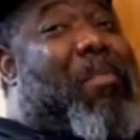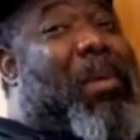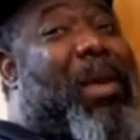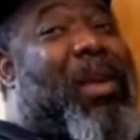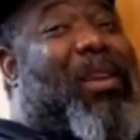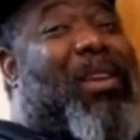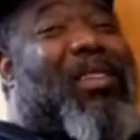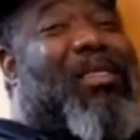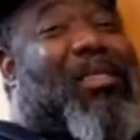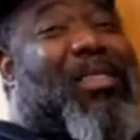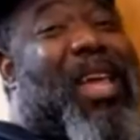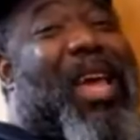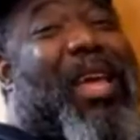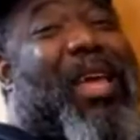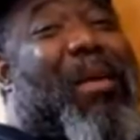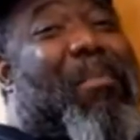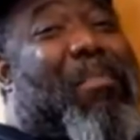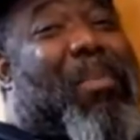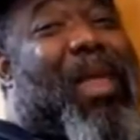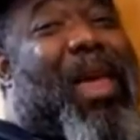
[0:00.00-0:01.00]
being the
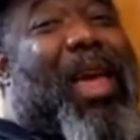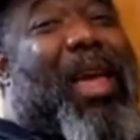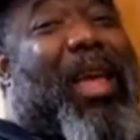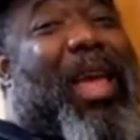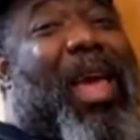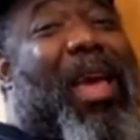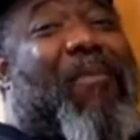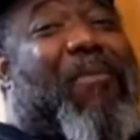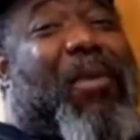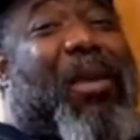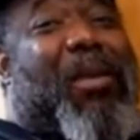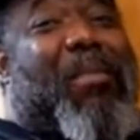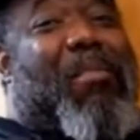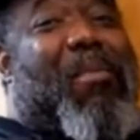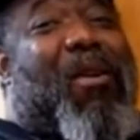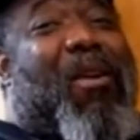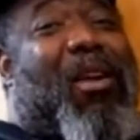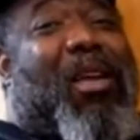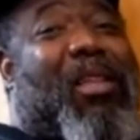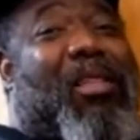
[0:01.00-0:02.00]
second Black African
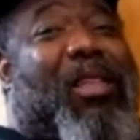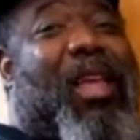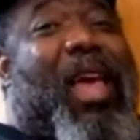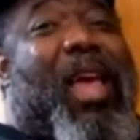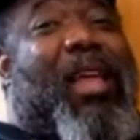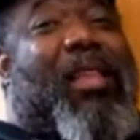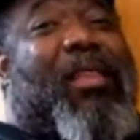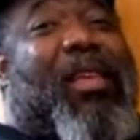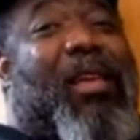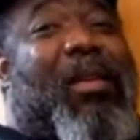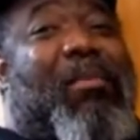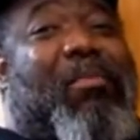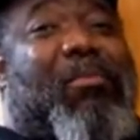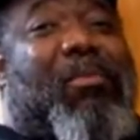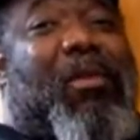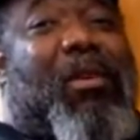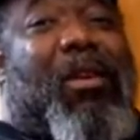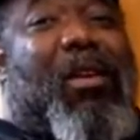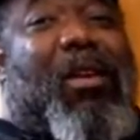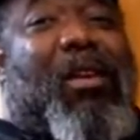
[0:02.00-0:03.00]
American tag
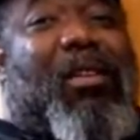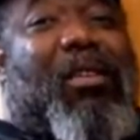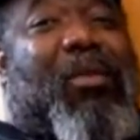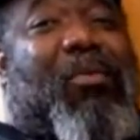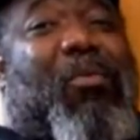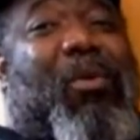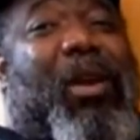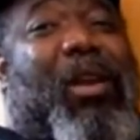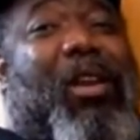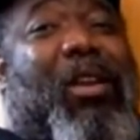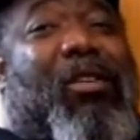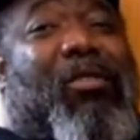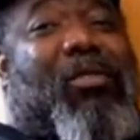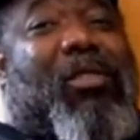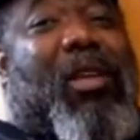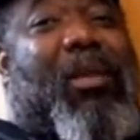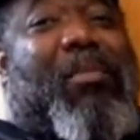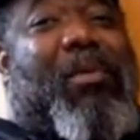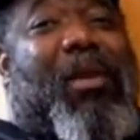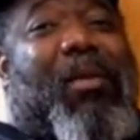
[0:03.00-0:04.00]
team to win
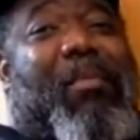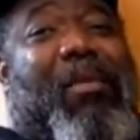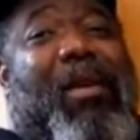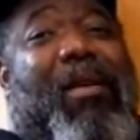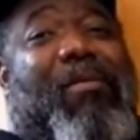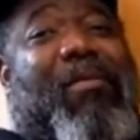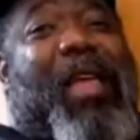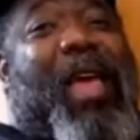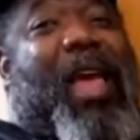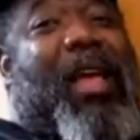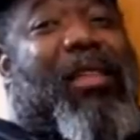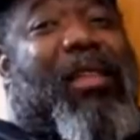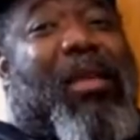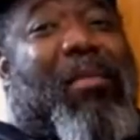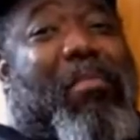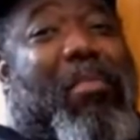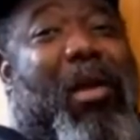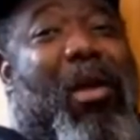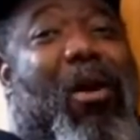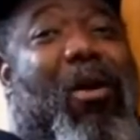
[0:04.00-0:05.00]
those WWF tag
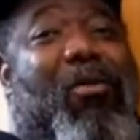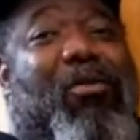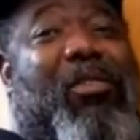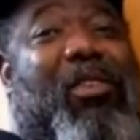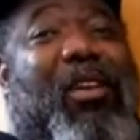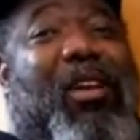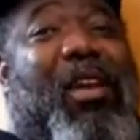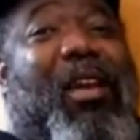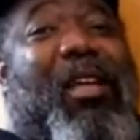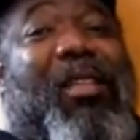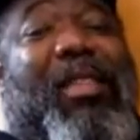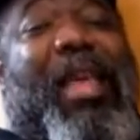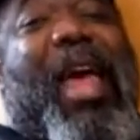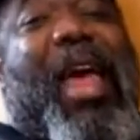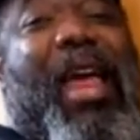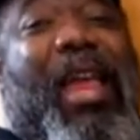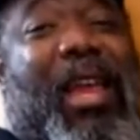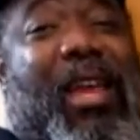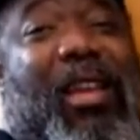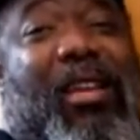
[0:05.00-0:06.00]
team belts.
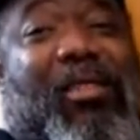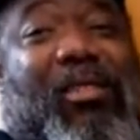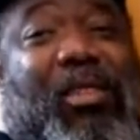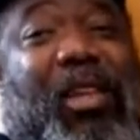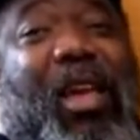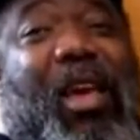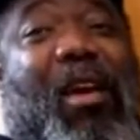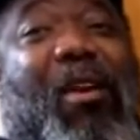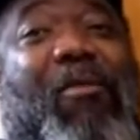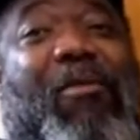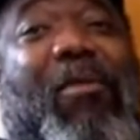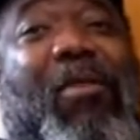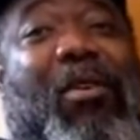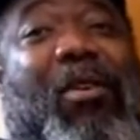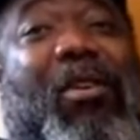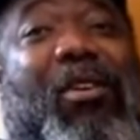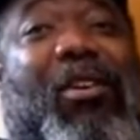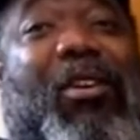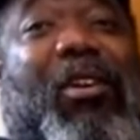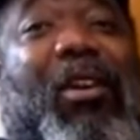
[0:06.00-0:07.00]
That in itself
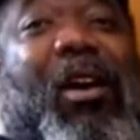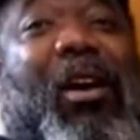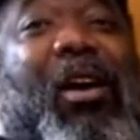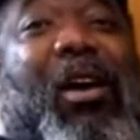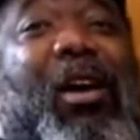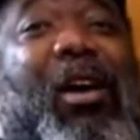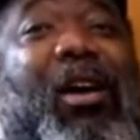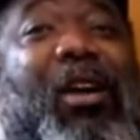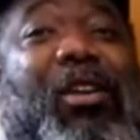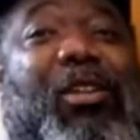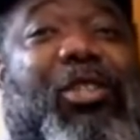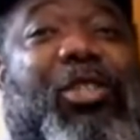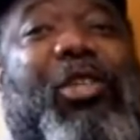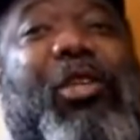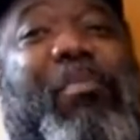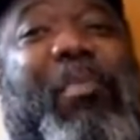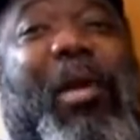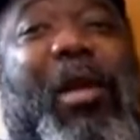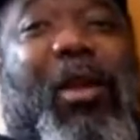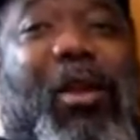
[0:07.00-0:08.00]
uh,
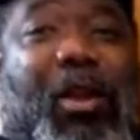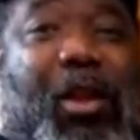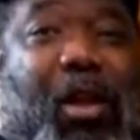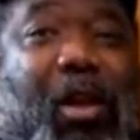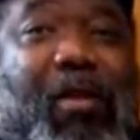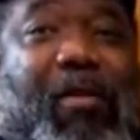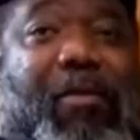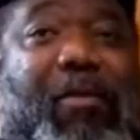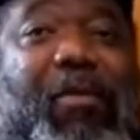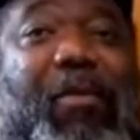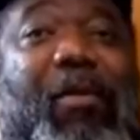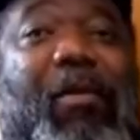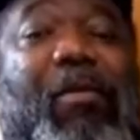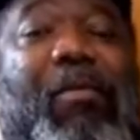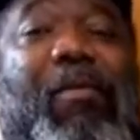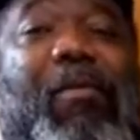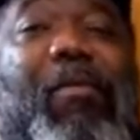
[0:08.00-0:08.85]
should be enough